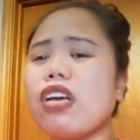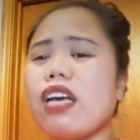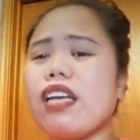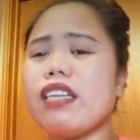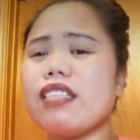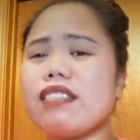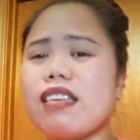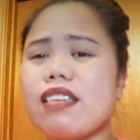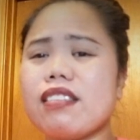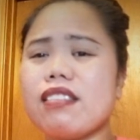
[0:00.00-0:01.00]
And it
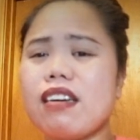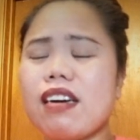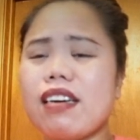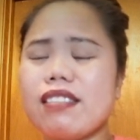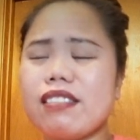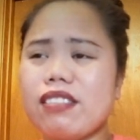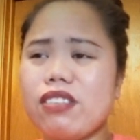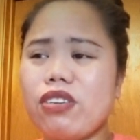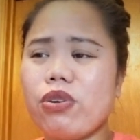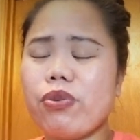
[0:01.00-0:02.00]
says that,
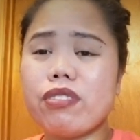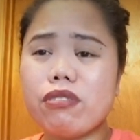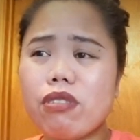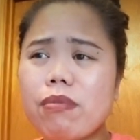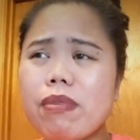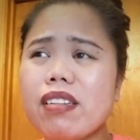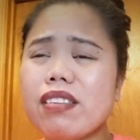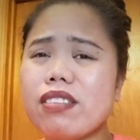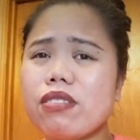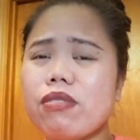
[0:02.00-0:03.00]
you know, it's normal
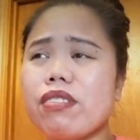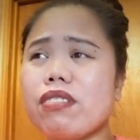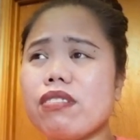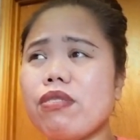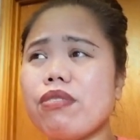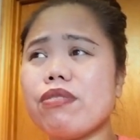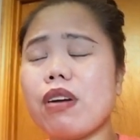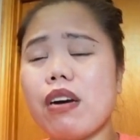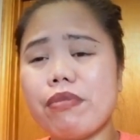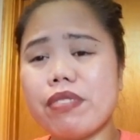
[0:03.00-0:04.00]
and so on and so on. So
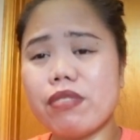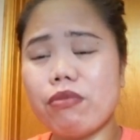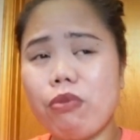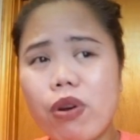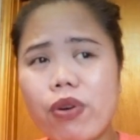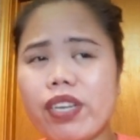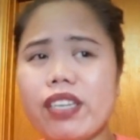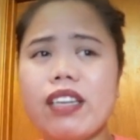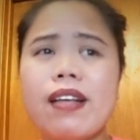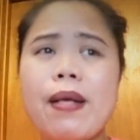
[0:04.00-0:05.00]
I wasn't
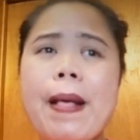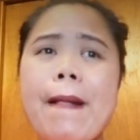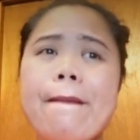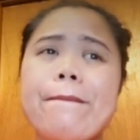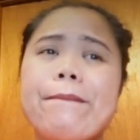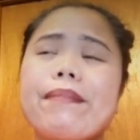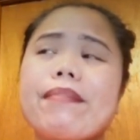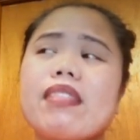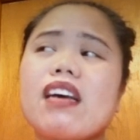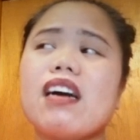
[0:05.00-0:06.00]
worried.
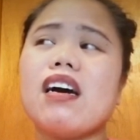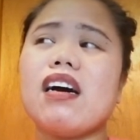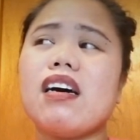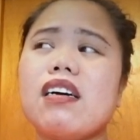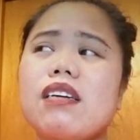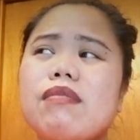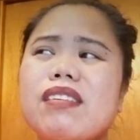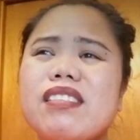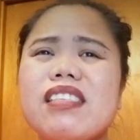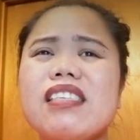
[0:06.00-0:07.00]

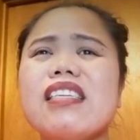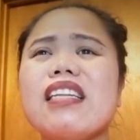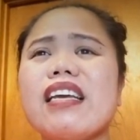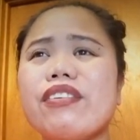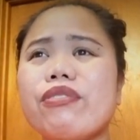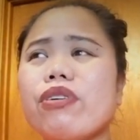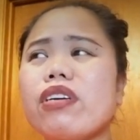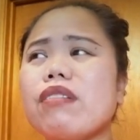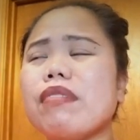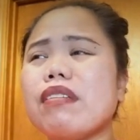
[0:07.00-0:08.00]
And then later
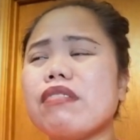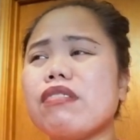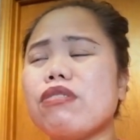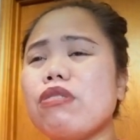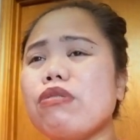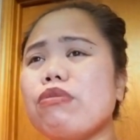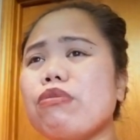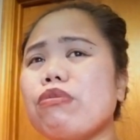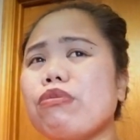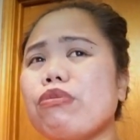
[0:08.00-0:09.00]
on, about
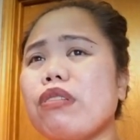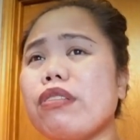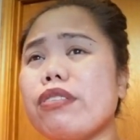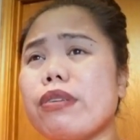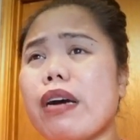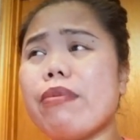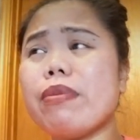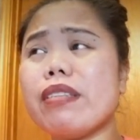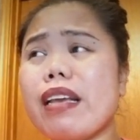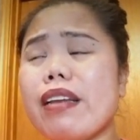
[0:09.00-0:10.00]
two
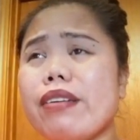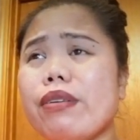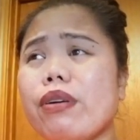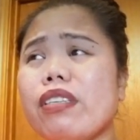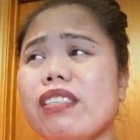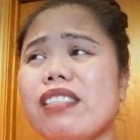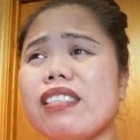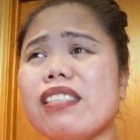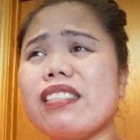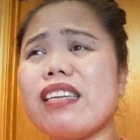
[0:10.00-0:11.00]
hours later on, and
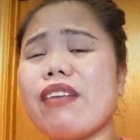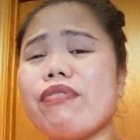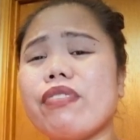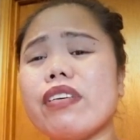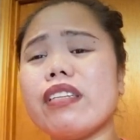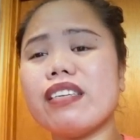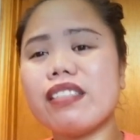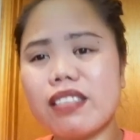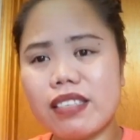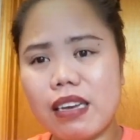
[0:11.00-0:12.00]
then I feel
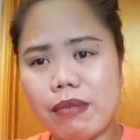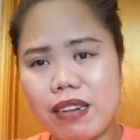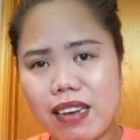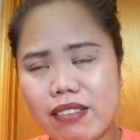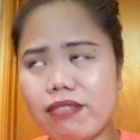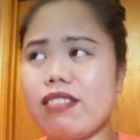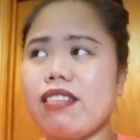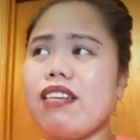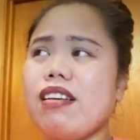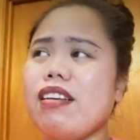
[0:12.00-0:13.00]
like there's coming out.
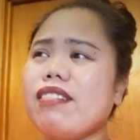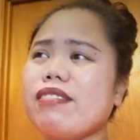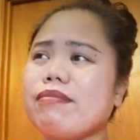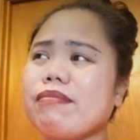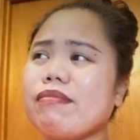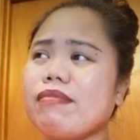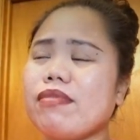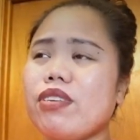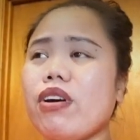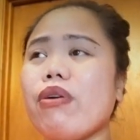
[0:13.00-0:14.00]

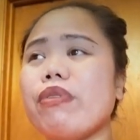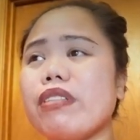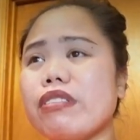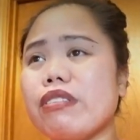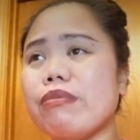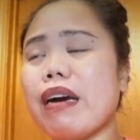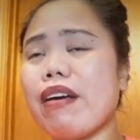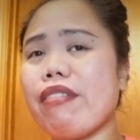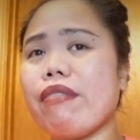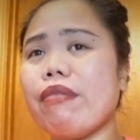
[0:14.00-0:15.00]
So I went to the
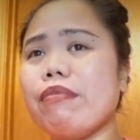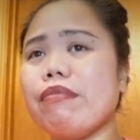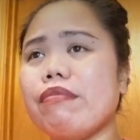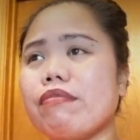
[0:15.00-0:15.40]
bathroom